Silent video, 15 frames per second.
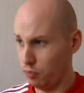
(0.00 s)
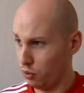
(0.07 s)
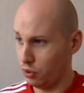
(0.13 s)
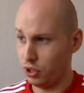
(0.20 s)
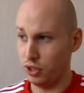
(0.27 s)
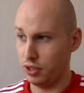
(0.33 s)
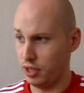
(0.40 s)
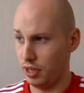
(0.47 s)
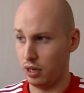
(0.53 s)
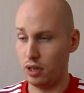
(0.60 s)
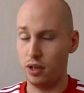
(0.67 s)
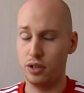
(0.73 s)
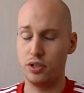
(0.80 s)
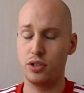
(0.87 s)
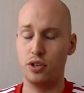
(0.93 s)
not just in
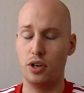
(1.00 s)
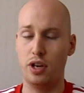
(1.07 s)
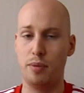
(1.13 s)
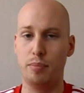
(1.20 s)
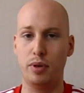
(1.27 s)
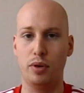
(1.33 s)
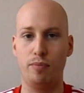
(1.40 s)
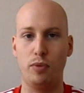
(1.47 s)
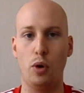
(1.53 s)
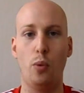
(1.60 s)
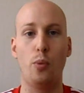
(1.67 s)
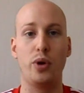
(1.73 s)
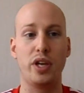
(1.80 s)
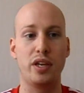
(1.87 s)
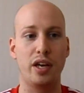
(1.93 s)
class time, but
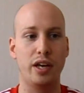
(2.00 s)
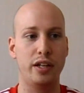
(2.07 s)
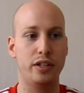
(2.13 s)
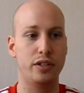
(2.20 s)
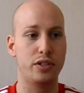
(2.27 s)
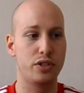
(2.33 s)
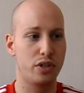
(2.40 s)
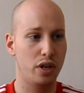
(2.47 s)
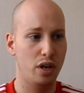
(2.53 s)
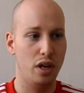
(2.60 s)
on weekends.